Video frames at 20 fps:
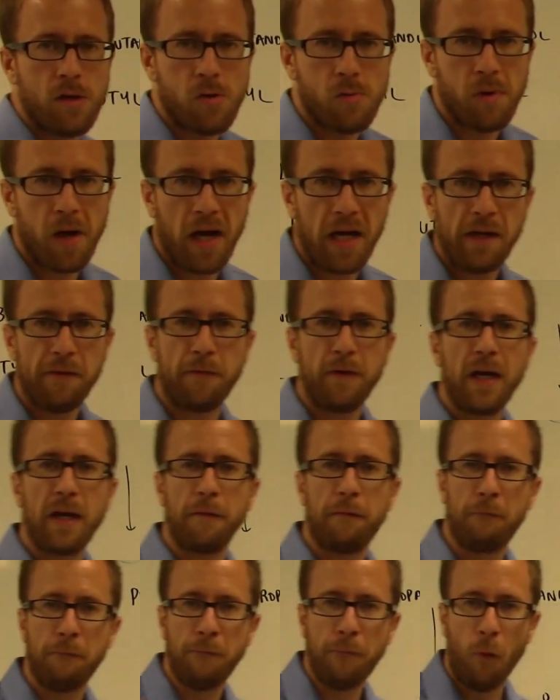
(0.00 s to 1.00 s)
right? If we had
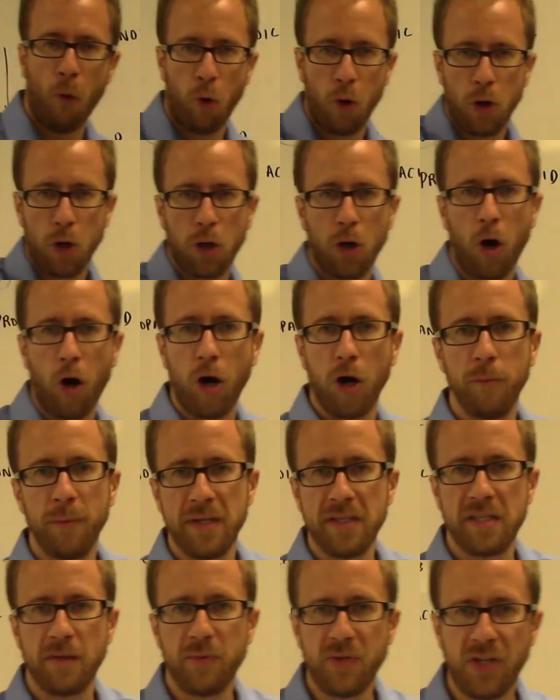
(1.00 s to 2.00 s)
a
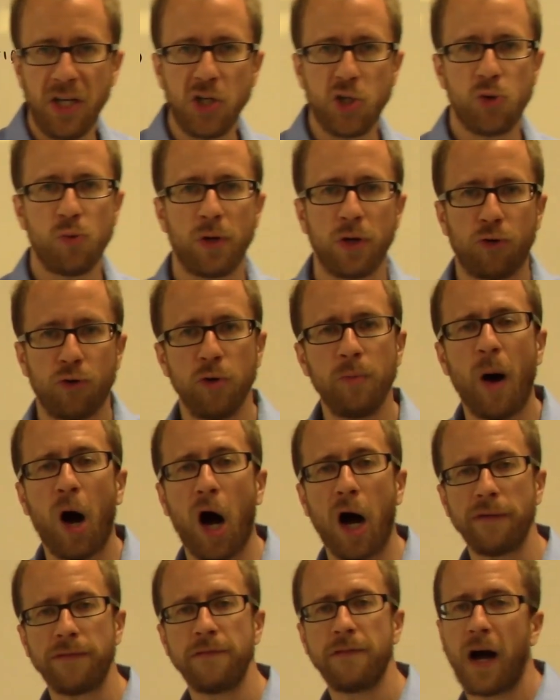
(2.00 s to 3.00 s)
4-carbon substituent group
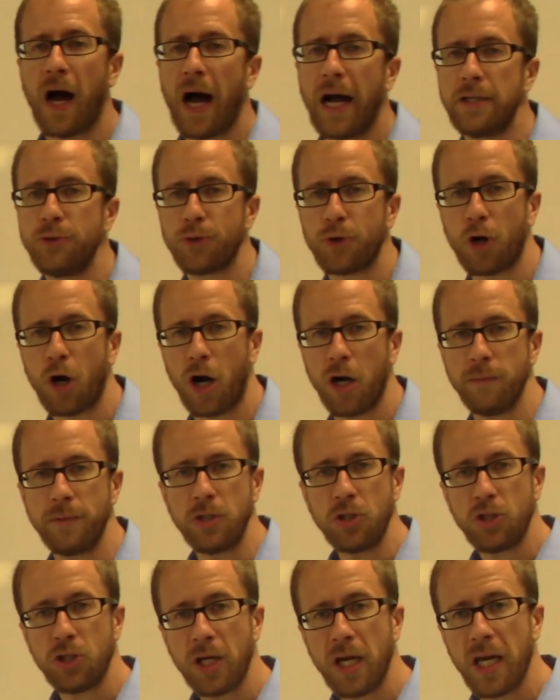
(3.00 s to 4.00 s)
off of a
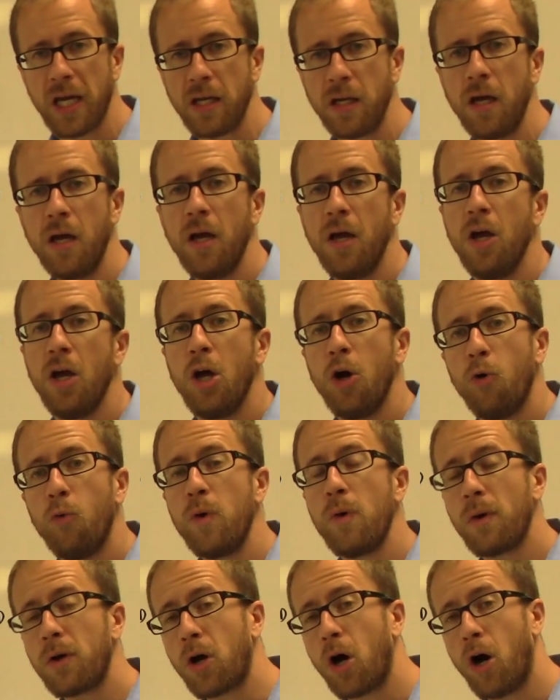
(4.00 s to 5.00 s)
hydrocarbon chain,
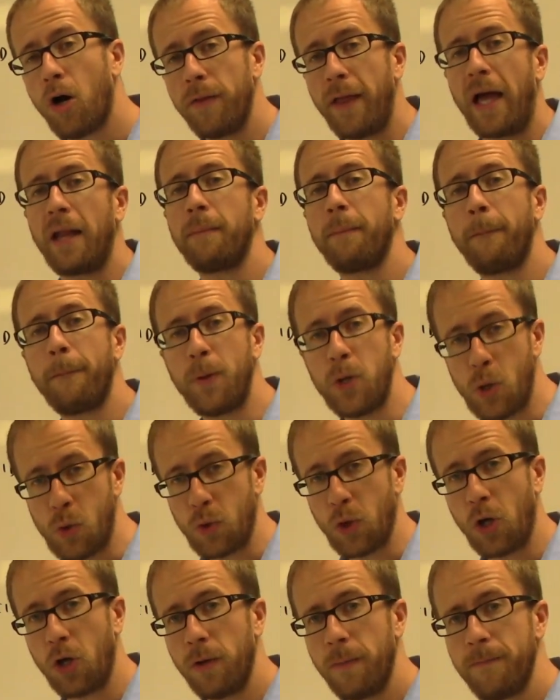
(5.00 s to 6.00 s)
we would call that
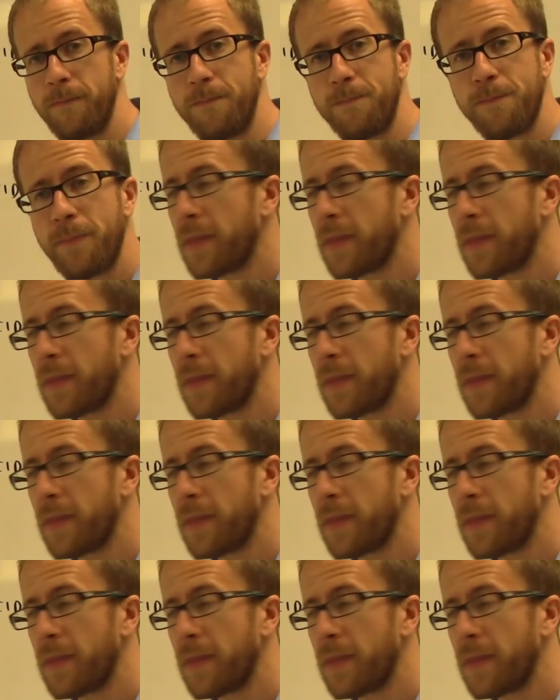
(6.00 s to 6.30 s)
butyl.